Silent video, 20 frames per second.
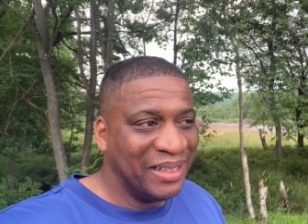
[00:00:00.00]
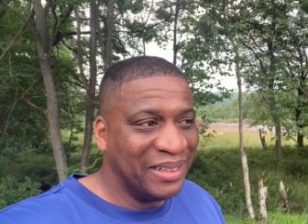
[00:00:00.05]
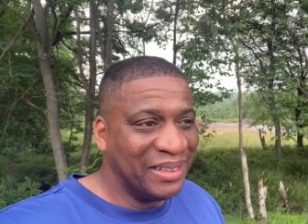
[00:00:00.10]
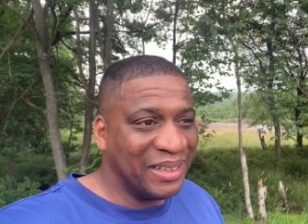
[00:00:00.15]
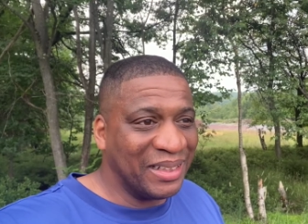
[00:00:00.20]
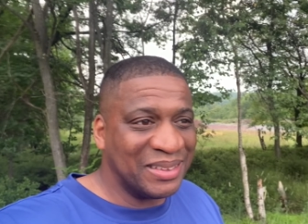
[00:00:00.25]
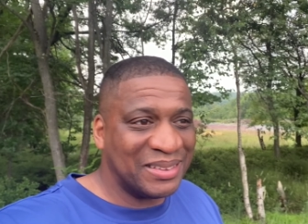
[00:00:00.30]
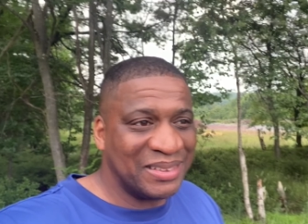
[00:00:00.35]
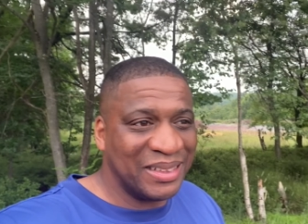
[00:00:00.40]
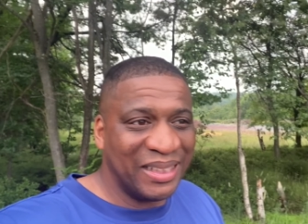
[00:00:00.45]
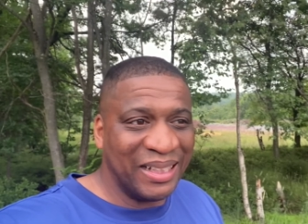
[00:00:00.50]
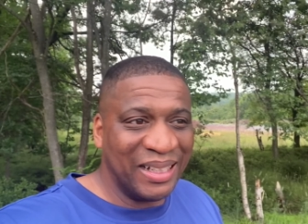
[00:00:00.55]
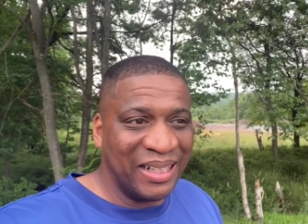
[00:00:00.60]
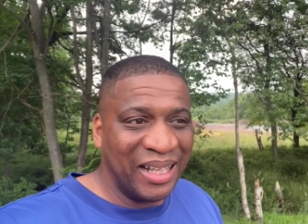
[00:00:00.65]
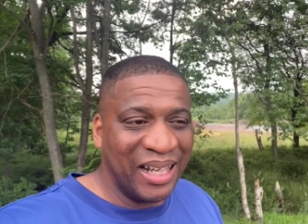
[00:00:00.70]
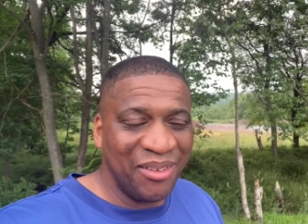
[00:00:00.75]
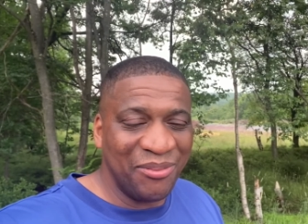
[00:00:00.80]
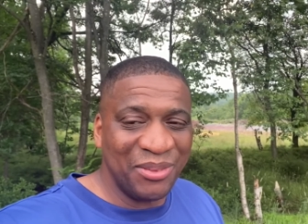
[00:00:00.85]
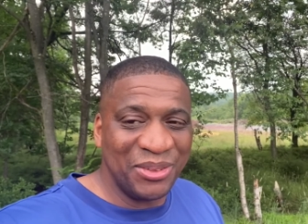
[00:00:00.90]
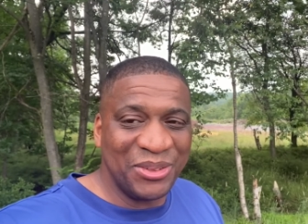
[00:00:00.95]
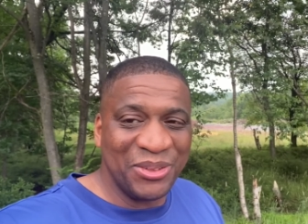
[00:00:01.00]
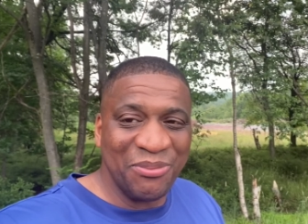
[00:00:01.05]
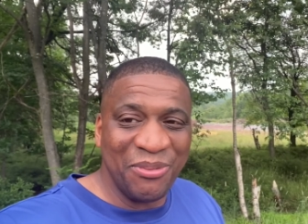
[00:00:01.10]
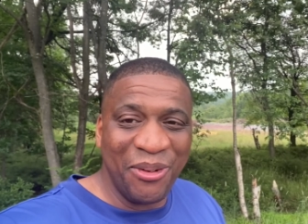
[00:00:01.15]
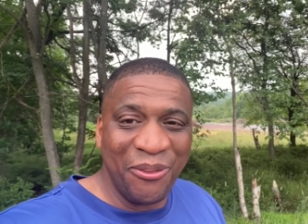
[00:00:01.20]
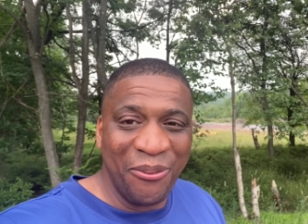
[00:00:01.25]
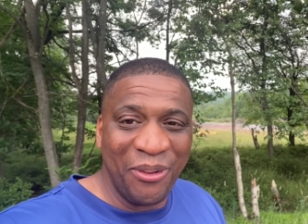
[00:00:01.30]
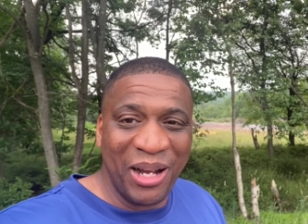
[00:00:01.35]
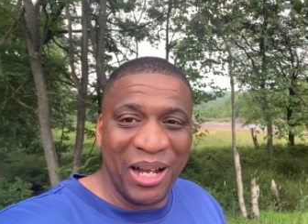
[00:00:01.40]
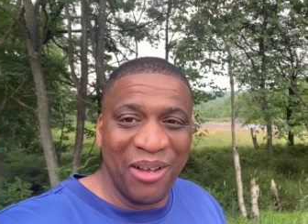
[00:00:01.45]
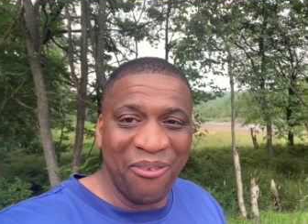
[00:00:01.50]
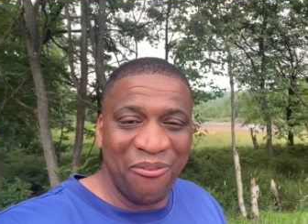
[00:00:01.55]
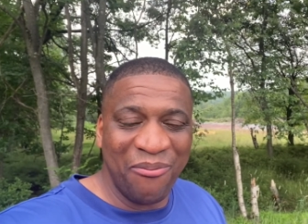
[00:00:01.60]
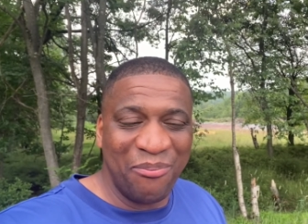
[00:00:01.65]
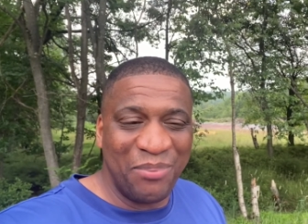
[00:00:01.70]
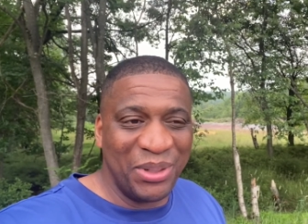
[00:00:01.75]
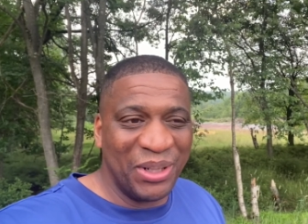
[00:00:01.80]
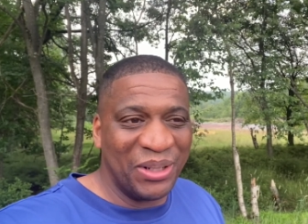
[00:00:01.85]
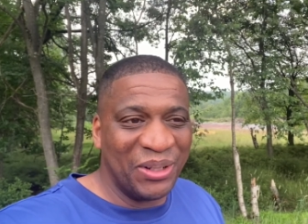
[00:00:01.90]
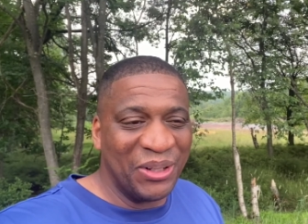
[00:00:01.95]
Yesterday it happened to my
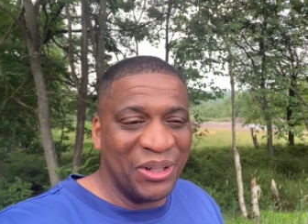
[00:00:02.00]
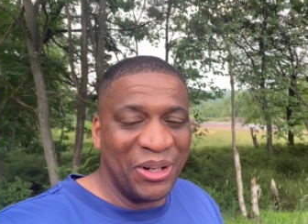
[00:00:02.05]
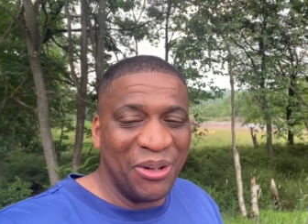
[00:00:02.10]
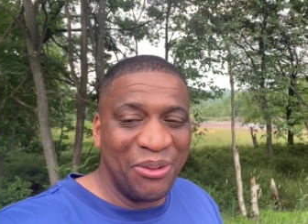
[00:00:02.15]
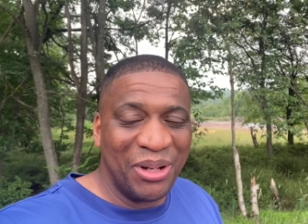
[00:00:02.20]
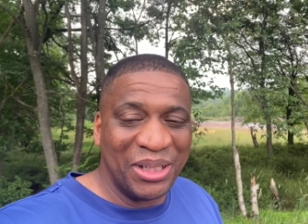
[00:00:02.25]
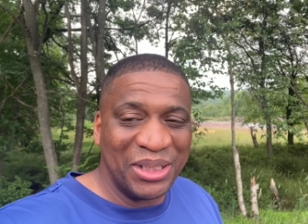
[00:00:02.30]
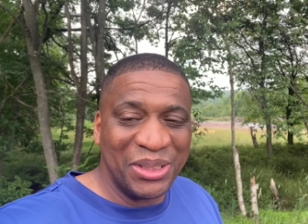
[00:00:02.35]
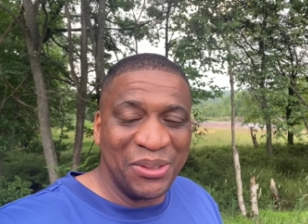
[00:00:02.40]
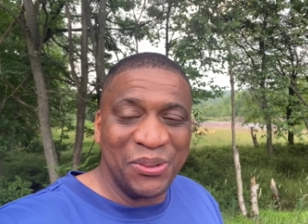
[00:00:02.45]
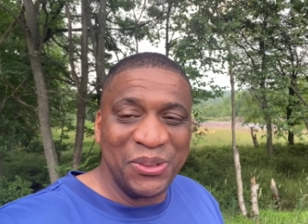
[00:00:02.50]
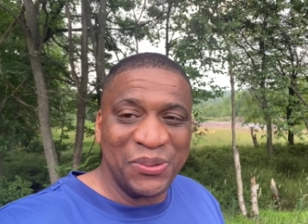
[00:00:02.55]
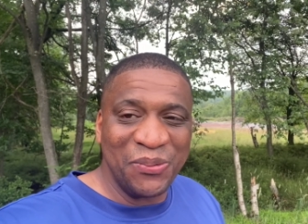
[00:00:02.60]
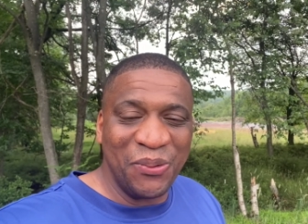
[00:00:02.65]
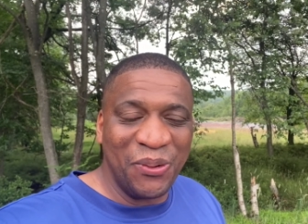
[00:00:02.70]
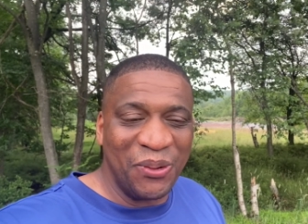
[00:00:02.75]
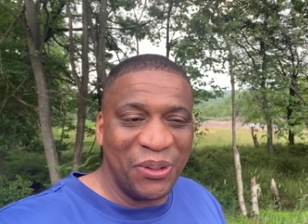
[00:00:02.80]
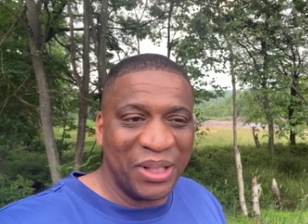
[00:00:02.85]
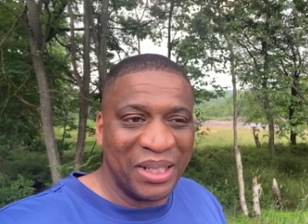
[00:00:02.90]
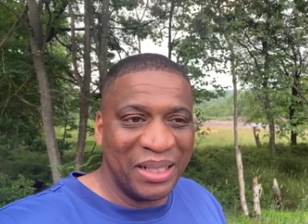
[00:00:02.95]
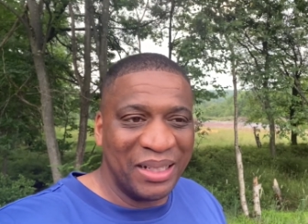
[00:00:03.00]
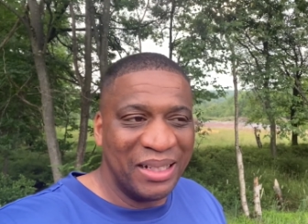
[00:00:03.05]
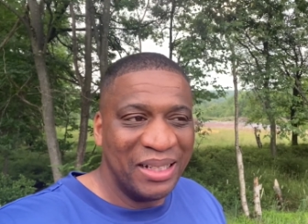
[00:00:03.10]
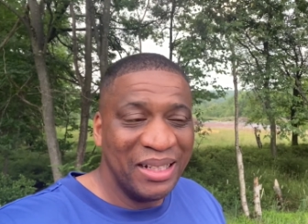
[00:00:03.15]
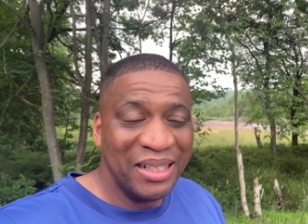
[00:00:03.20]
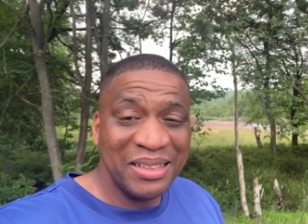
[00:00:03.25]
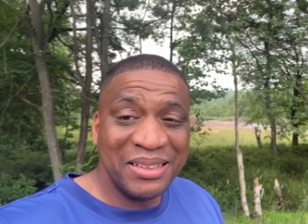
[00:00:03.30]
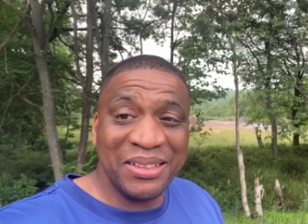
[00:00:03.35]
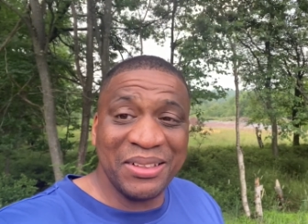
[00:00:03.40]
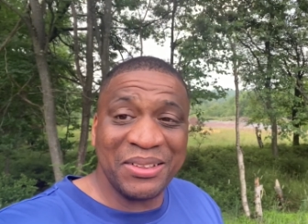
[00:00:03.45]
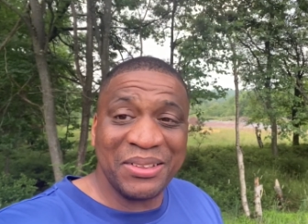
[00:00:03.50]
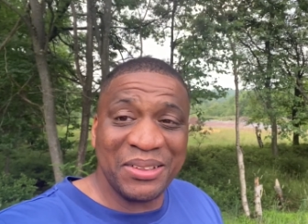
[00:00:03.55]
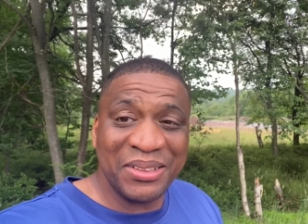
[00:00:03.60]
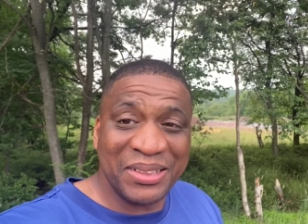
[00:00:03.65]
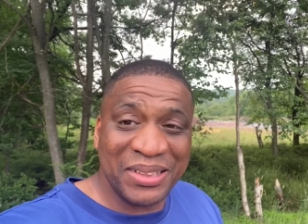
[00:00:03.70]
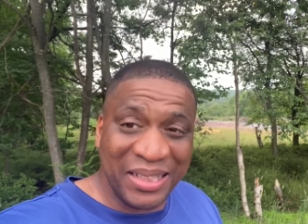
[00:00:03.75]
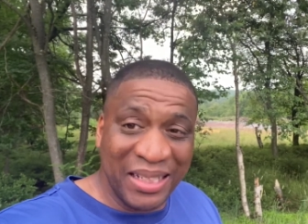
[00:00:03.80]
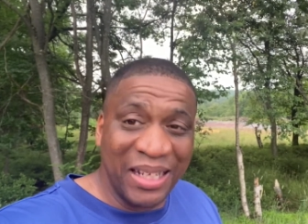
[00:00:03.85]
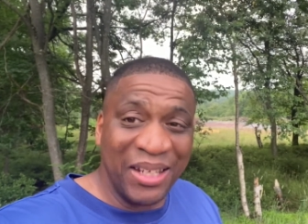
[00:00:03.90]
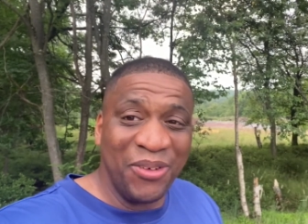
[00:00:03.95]
wife, bit her while she was walking, took the
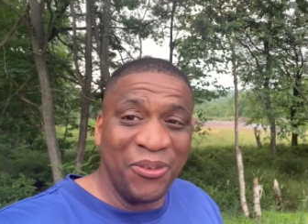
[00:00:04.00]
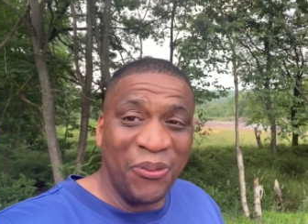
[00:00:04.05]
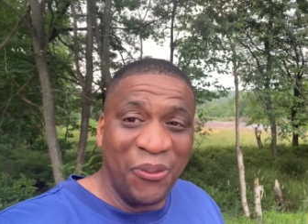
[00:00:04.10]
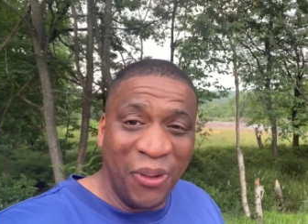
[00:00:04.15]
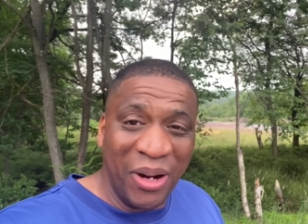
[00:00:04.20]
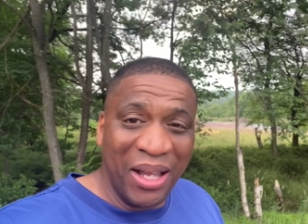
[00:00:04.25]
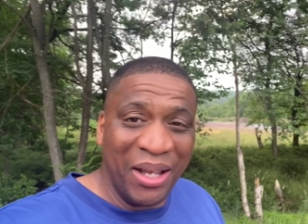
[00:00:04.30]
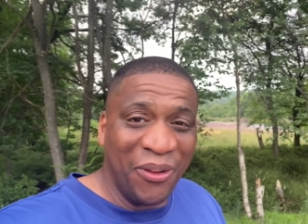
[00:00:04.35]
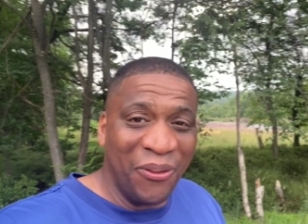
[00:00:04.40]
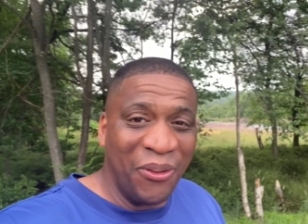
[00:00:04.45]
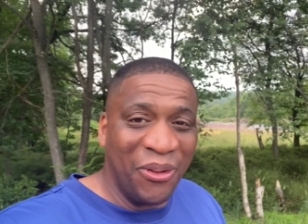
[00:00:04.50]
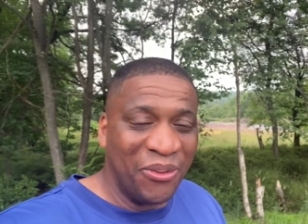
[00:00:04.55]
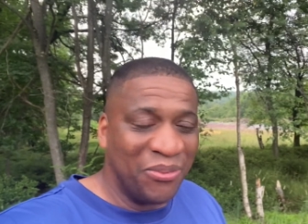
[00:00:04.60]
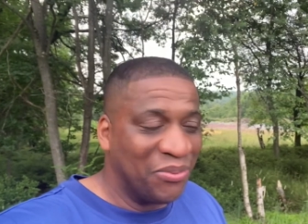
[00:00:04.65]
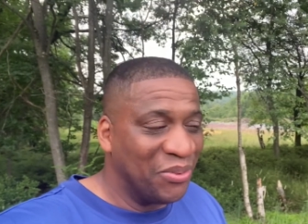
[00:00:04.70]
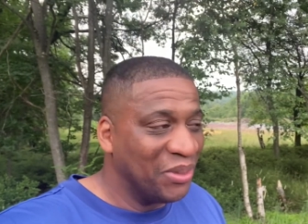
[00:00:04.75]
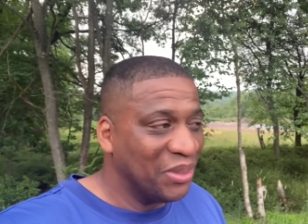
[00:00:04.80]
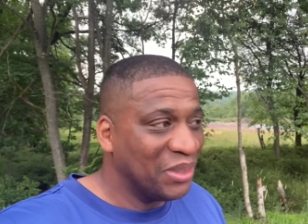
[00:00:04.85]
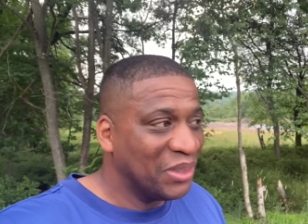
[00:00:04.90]
skin right off.